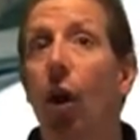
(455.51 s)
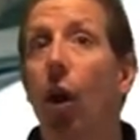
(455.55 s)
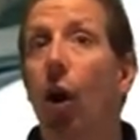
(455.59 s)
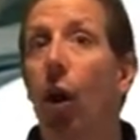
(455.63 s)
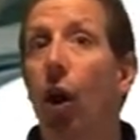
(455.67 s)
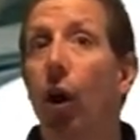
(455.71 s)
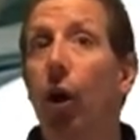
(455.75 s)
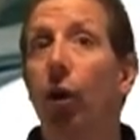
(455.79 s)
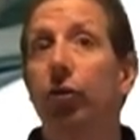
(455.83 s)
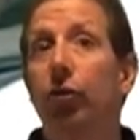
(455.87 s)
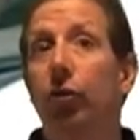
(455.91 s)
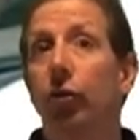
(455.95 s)

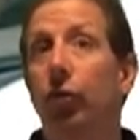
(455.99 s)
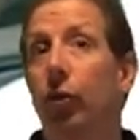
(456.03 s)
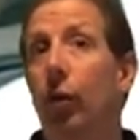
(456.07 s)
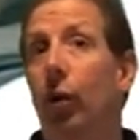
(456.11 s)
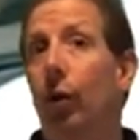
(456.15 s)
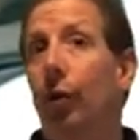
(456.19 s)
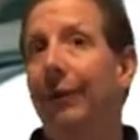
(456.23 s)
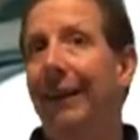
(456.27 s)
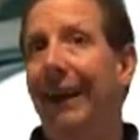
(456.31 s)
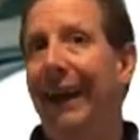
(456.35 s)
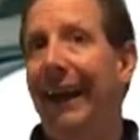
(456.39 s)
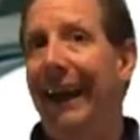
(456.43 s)
also
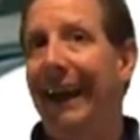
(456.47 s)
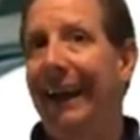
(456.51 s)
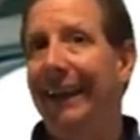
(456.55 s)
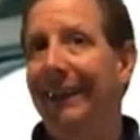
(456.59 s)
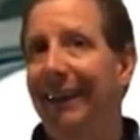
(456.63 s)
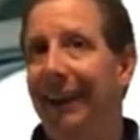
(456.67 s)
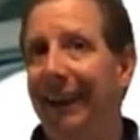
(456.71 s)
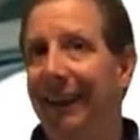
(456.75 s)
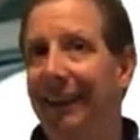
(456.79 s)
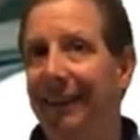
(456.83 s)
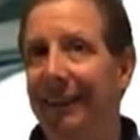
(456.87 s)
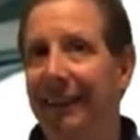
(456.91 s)
called
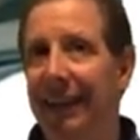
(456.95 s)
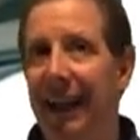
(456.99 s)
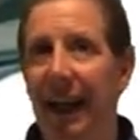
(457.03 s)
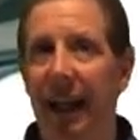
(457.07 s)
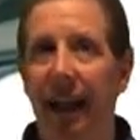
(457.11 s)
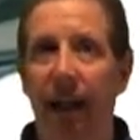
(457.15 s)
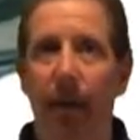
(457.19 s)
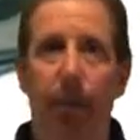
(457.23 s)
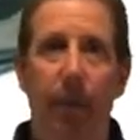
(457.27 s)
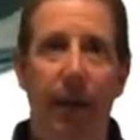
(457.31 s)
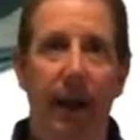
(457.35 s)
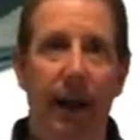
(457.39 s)

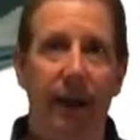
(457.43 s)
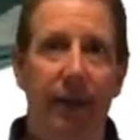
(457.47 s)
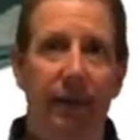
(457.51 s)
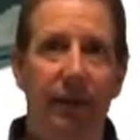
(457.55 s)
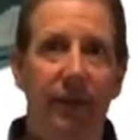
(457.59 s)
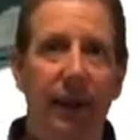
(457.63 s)
anti-static bags.